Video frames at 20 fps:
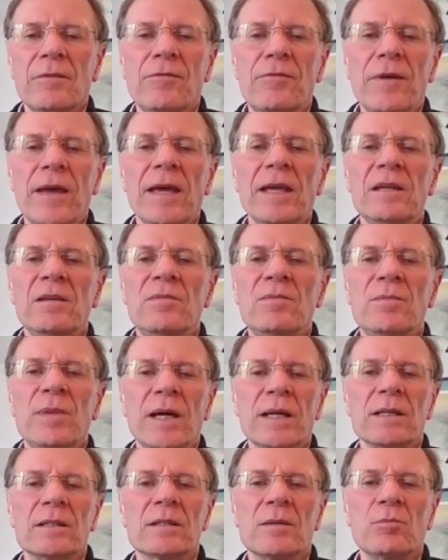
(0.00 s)
fed
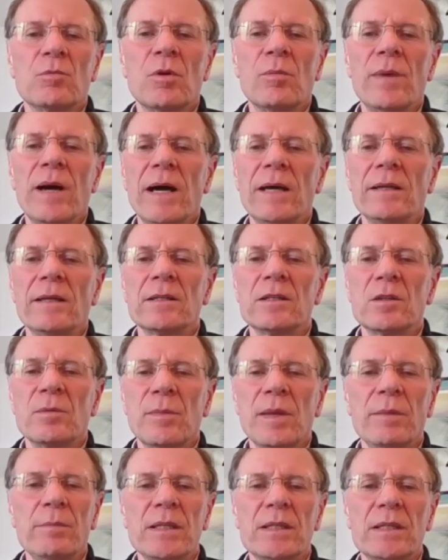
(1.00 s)
by some robotics.
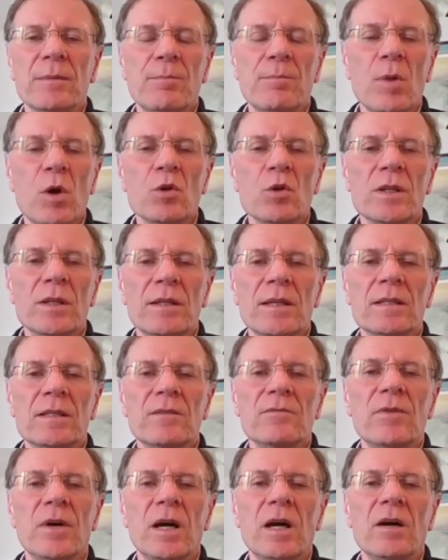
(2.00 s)
There may be some motion
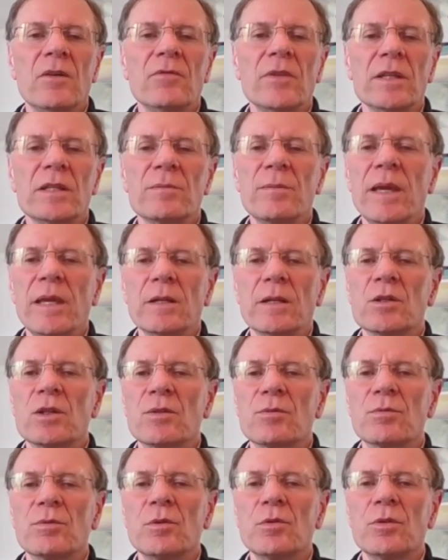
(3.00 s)
that's involved that's
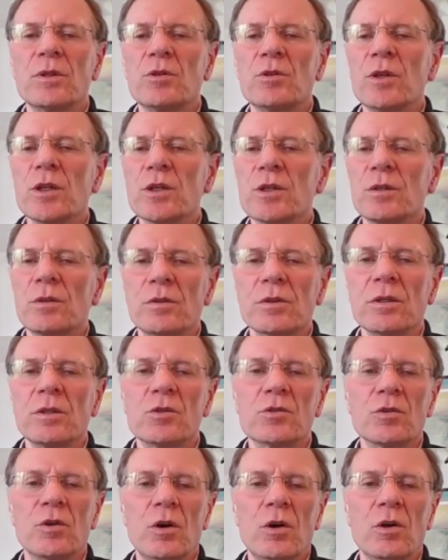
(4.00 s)
managed through the traditional
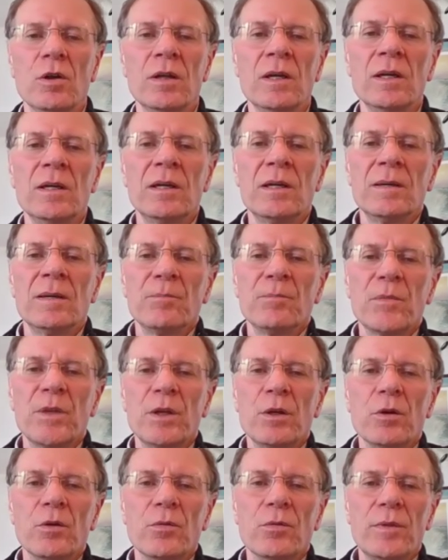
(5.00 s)
control.
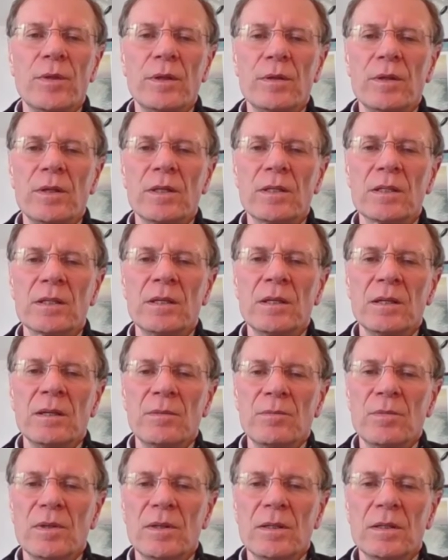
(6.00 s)

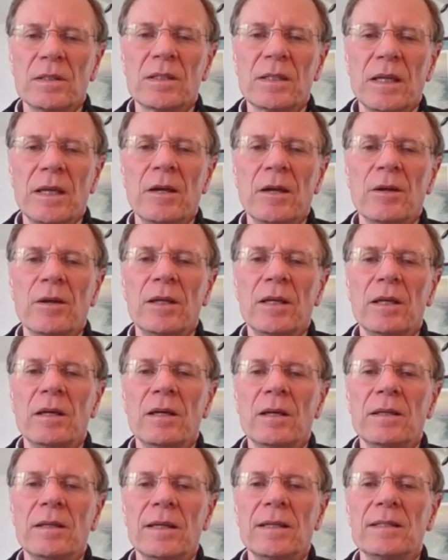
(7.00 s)
This
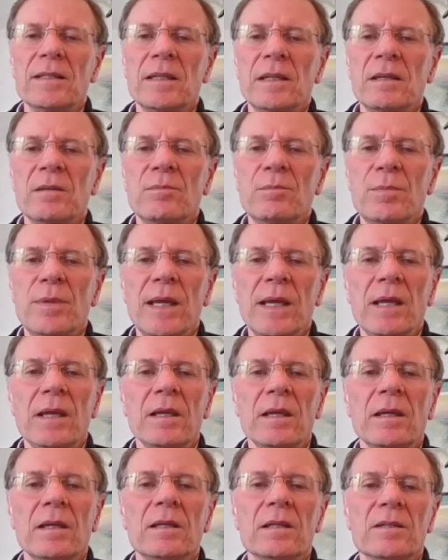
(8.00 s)
area that's in
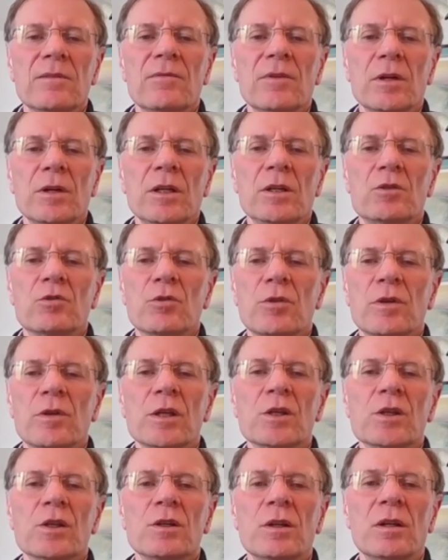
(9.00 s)
pink is a very
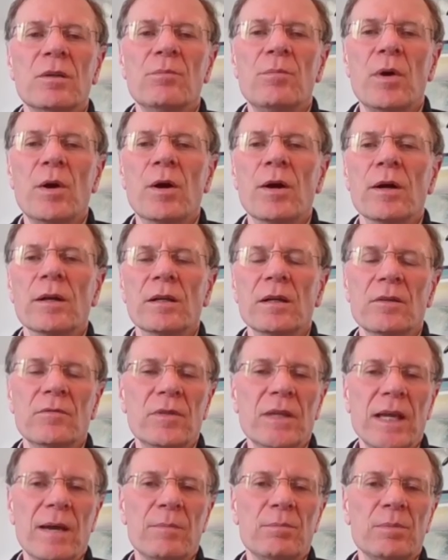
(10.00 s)
traditional part
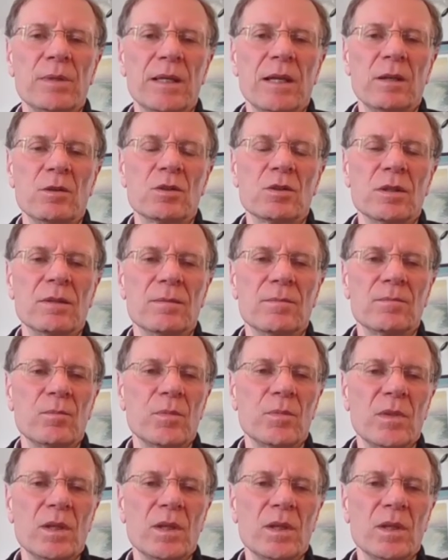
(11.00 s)
of the application.